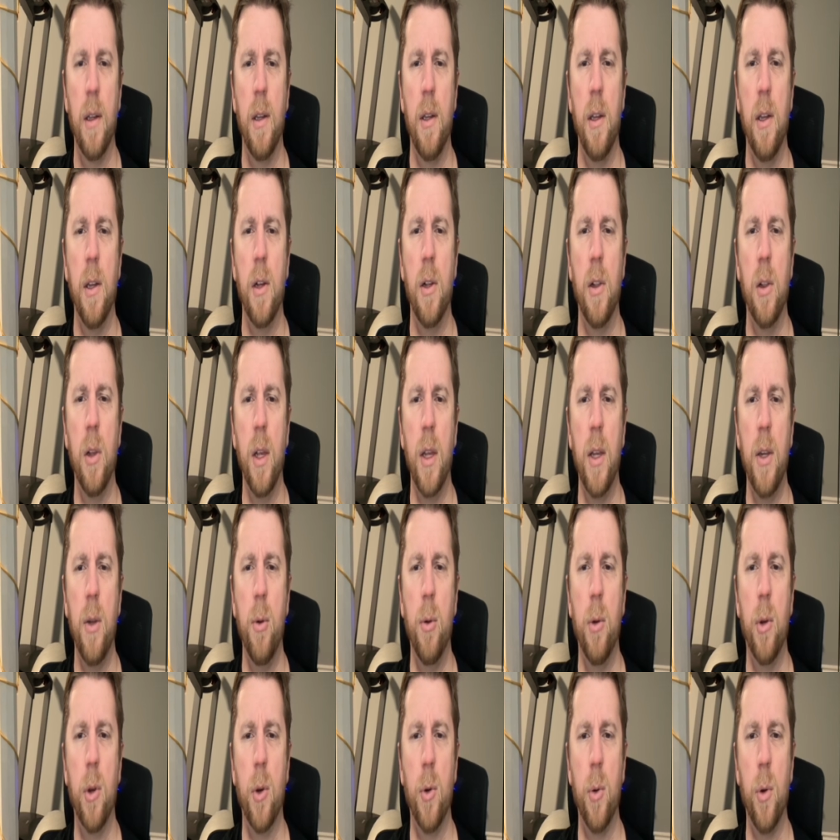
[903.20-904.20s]
You click,
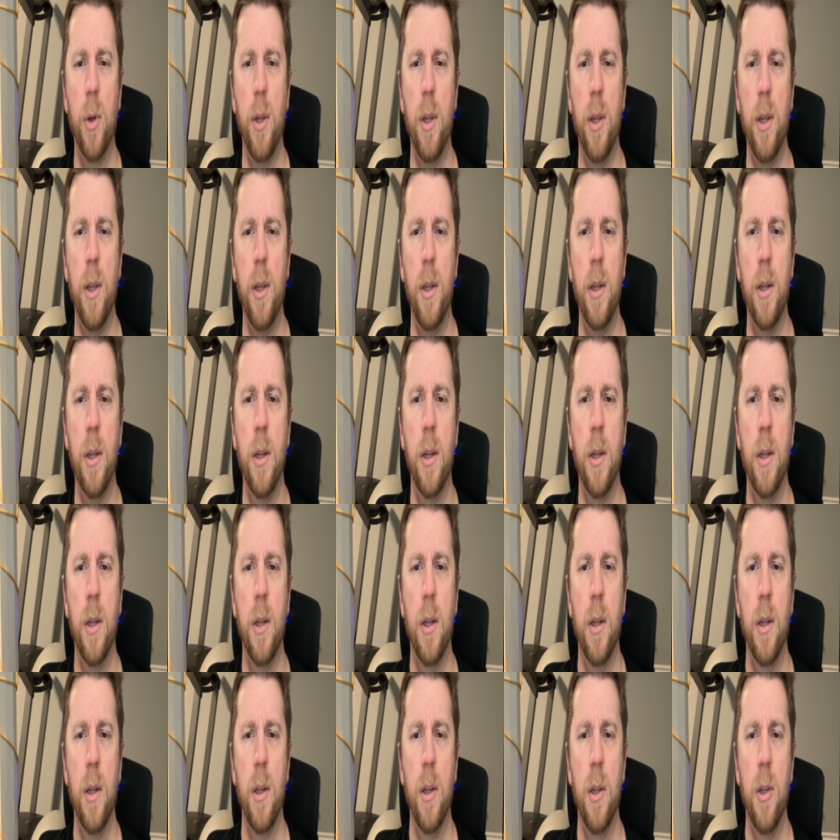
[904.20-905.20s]
you agree,
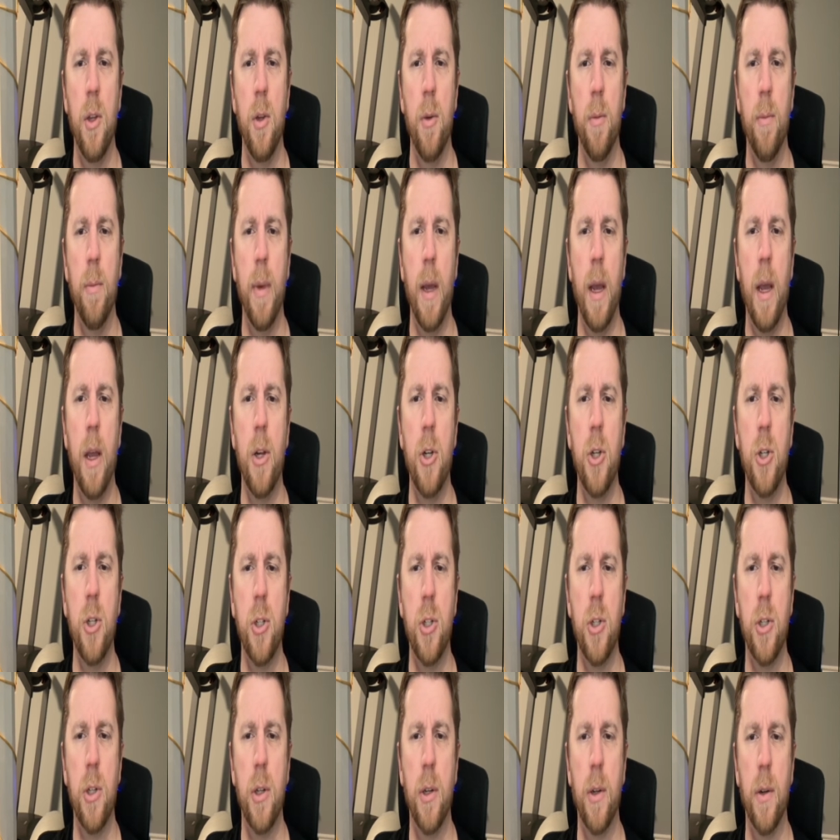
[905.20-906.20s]
you
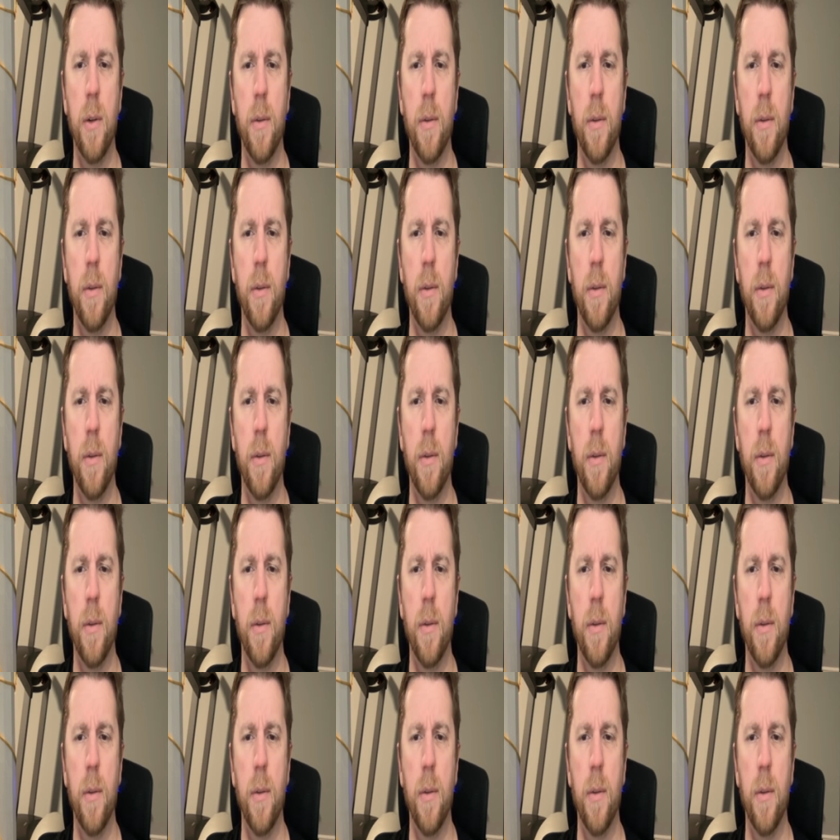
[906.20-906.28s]
mesh.